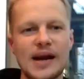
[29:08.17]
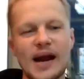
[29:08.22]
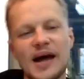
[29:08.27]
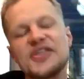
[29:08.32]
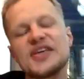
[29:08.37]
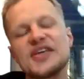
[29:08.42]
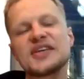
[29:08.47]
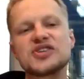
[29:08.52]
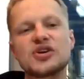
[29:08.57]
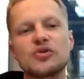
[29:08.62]
and I
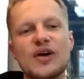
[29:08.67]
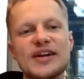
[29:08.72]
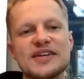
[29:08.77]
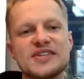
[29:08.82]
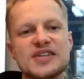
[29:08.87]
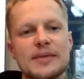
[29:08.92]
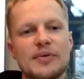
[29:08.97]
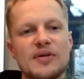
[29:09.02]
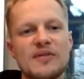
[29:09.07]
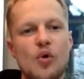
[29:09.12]
think it's a great
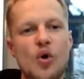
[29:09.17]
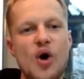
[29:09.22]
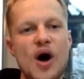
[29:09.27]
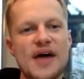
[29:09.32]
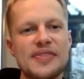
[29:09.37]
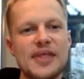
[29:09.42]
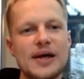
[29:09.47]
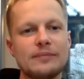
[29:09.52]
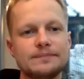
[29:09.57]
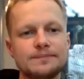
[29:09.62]
example of a
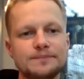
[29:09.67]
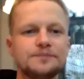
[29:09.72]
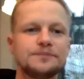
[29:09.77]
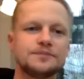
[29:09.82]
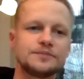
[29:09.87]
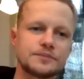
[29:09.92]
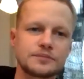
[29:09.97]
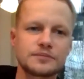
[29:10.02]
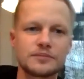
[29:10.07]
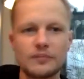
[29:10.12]
wine that.
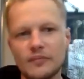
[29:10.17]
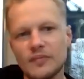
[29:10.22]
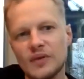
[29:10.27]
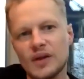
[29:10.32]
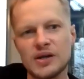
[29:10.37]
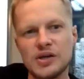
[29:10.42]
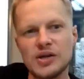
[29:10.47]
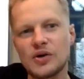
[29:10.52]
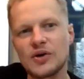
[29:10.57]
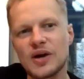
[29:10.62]

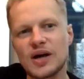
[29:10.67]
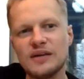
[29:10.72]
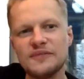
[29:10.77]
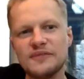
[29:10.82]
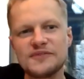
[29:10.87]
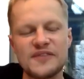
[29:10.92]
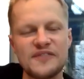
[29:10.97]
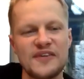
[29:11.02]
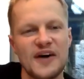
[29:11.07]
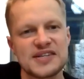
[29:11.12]
You know, kind
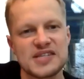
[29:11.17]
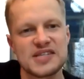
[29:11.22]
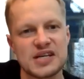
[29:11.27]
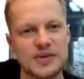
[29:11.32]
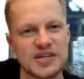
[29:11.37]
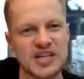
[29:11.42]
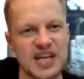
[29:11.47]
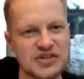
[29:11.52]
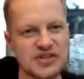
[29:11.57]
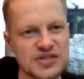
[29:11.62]
of defies
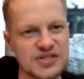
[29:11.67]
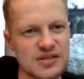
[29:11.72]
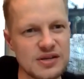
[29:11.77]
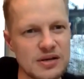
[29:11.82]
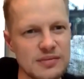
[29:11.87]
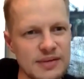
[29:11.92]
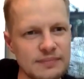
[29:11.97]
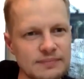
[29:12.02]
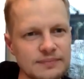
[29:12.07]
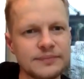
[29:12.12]
expectations a
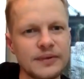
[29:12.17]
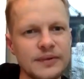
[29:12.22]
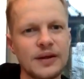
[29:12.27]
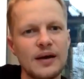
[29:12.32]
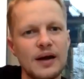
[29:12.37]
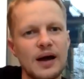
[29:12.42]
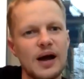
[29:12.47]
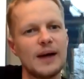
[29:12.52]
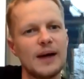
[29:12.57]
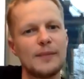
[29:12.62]
little bit
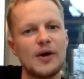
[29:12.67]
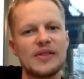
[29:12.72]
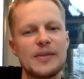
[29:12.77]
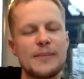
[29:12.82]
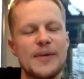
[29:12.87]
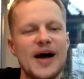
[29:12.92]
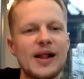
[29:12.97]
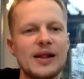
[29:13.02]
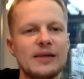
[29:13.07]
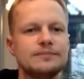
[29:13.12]
um, on
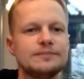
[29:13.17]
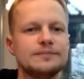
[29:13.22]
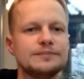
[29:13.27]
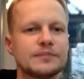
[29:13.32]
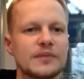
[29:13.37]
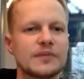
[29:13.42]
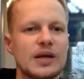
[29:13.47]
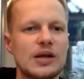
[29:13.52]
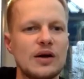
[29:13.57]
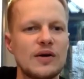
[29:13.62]
the palate.
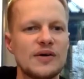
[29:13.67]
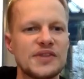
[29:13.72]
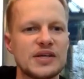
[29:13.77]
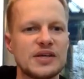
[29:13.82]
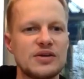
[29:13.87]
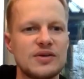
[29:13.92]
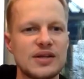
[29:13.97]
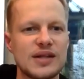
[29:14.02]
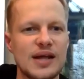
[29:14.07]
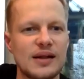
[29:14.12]
You know, I
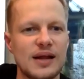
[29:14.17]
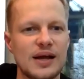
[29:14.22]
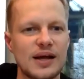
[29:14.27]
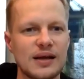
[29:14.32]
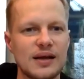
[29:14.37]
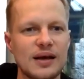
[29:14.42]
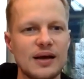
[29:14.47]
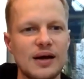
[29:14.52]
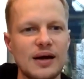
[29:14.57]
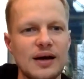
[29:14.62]
think you get that
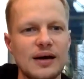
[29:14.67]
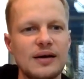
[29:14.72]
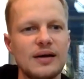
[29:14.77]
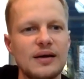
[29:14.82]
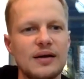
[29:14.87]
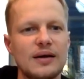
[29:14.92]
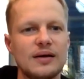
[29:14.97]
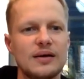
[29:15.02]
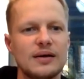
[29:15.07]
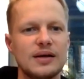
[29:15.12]
like, uh,
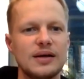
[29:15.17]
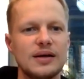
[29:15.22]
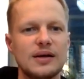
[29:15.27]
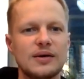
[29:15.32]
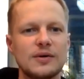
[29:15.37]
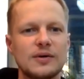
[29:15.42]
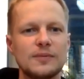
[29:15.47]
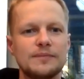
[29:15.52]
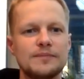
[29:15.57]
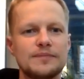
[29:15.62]
you
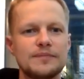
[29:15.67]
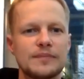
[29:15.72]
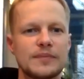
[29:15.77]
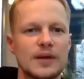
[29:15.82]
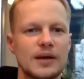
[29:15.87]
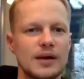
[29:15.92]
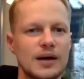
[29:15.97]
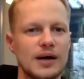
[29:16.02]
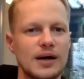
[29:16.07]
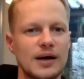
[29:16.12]
know,
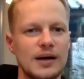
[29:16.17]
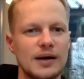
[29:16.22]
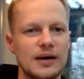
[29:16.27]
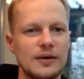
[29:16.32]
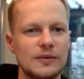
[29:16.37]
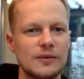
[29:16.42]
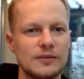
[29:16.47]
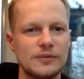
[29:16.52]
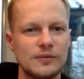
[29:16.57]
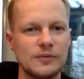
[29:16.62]
uh,
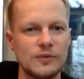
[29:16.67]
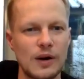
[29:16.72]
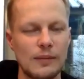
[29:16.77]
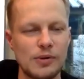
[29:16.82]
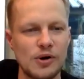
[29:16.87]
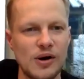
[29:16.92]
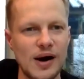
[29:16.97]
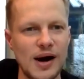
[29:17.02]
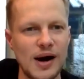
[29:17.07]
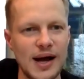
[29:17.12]

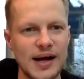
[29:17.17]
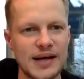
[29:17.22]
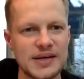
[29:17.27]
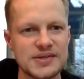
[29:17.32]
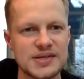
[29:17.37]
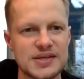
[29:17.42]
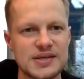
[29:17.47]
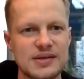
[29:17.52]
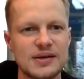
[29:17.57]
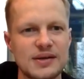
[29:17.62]

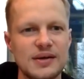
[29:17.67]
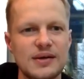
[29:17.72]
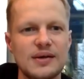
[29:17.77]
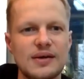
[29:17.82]
rubberized,